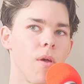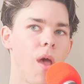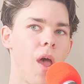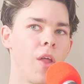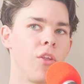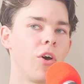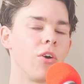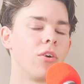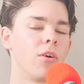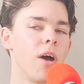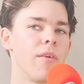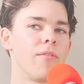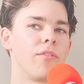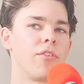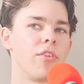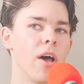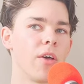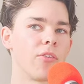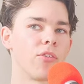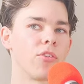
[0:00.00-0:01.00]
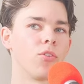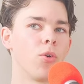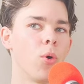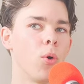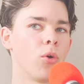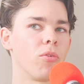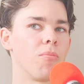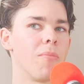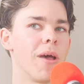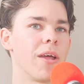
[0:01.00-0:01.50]
adult life doesn't
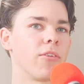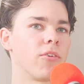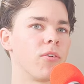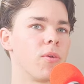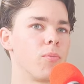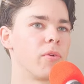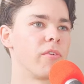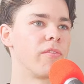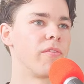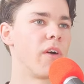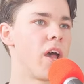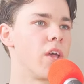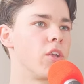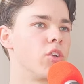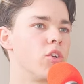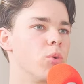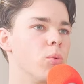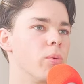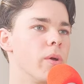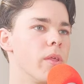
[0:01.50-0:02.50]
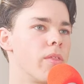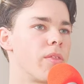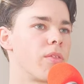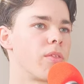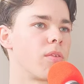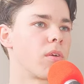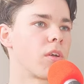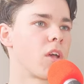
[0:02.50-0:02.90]
automatically provide you with